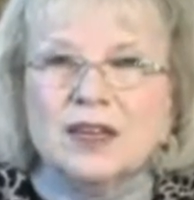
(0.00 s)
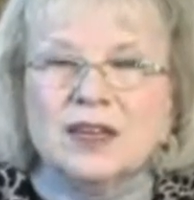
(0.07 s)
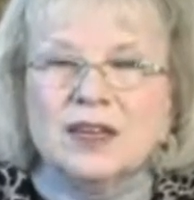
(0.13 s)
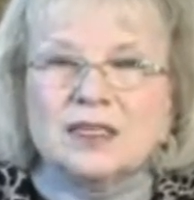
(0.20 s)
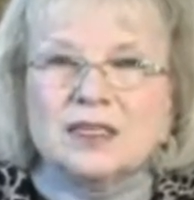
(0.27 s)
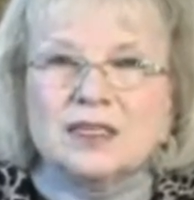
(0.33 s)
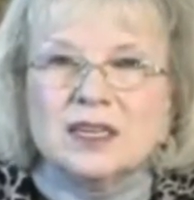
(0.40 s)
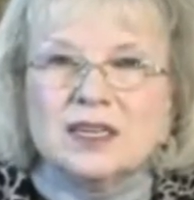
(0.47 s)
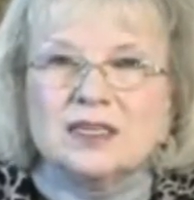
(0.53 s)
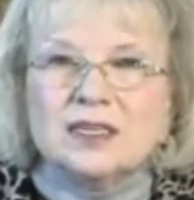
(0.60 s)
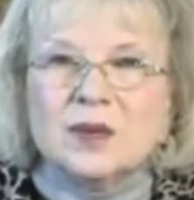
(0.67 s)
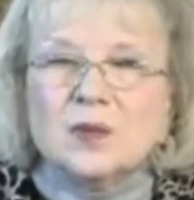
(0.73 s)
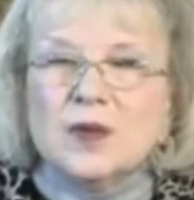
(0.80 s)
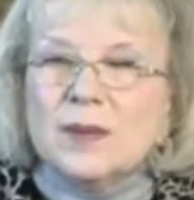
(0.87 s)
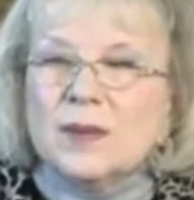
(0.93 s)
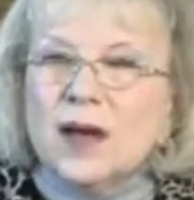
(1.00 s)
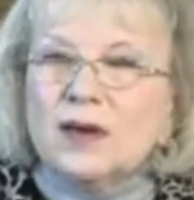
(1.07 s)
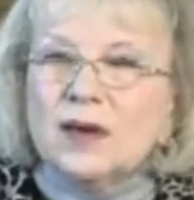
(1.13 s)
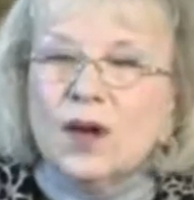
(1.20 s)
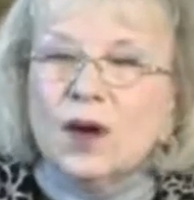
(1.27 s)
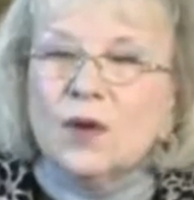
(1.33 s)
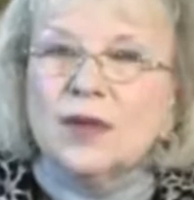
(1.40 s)
It says that we
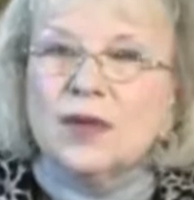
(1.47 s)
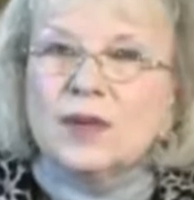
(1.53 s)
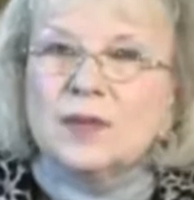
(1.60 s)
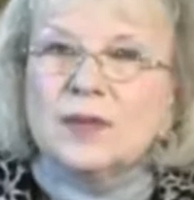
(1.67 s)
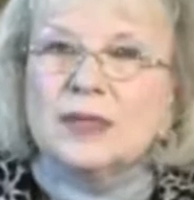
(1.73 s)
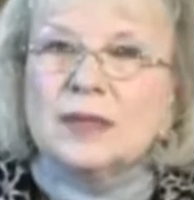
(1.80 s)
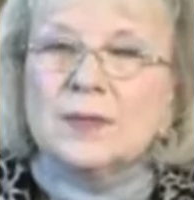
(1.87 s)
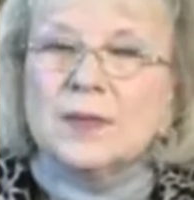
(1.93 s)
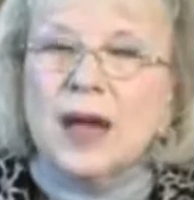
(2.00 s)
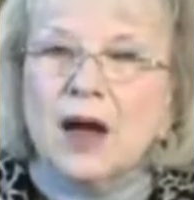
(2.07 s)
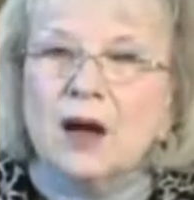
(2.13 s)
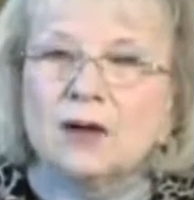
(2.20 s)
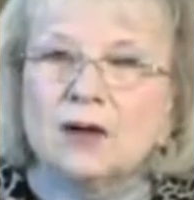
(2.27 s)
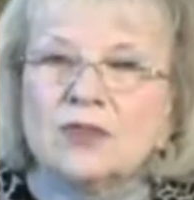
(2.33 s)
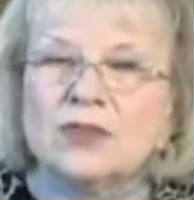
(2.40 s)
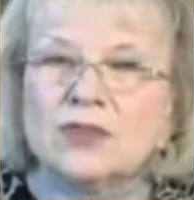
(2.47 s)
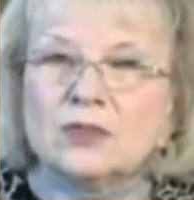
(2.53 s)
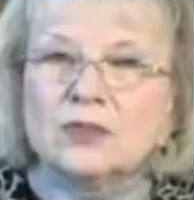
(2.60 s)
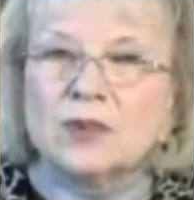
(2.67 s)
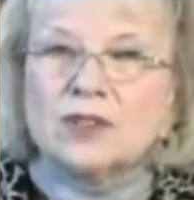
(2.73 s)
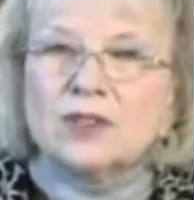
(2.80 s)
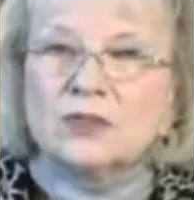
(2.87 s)
might know Him in the power of
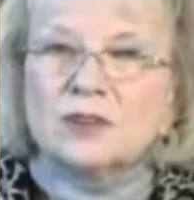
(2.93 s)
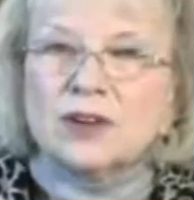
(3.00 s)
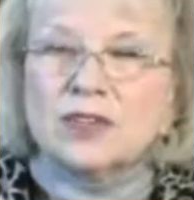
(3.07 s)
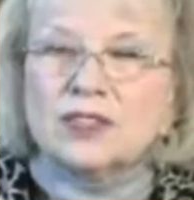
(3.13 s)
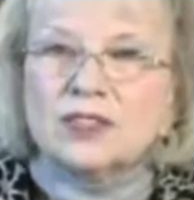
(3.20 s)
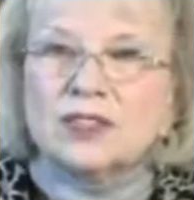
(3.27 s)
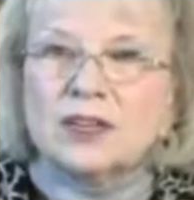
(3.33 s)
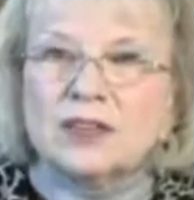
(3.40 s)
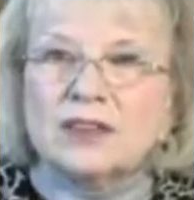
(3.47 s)
His resurrection,